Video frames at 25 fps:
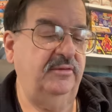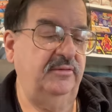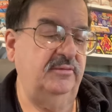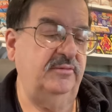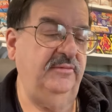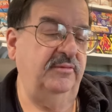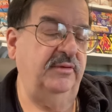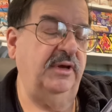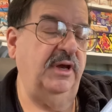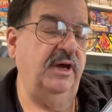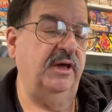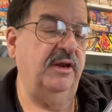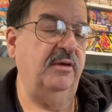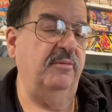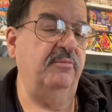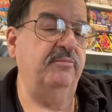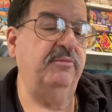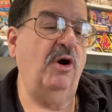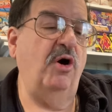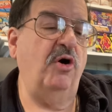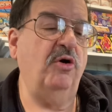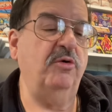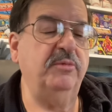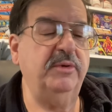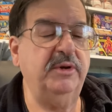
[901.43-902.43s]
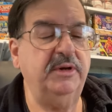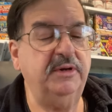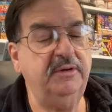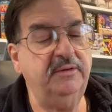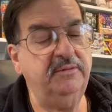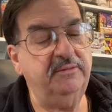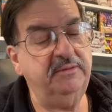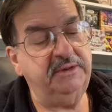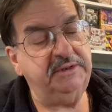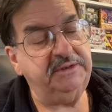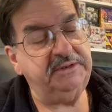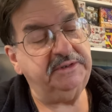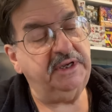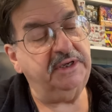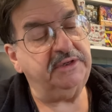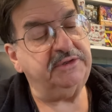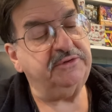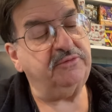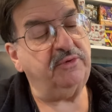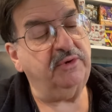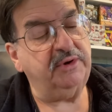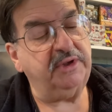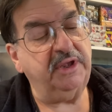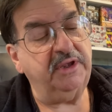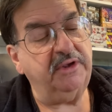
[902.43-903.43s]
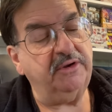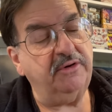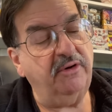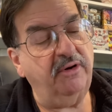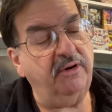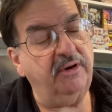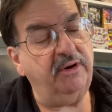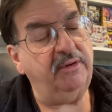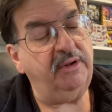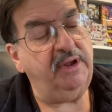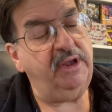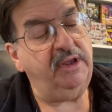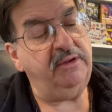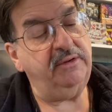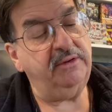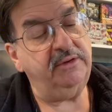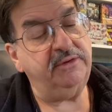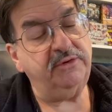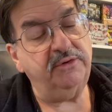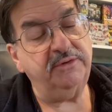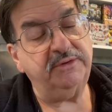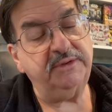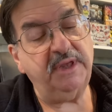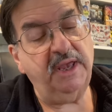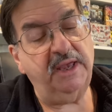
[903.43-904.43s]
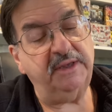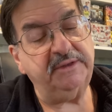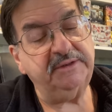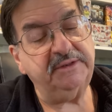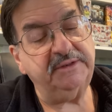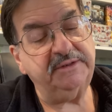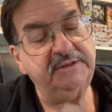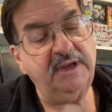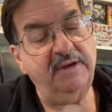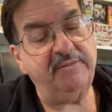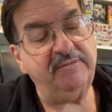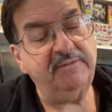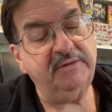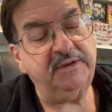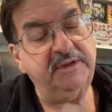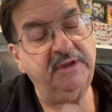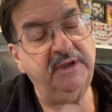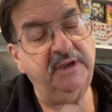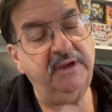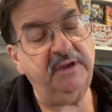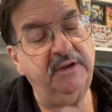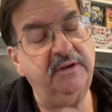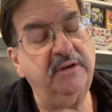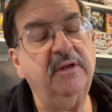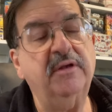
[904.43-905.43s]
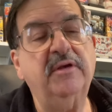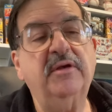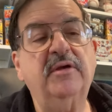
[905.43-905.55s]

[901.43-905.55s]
We got a Bowman, this says rookie card, 2017,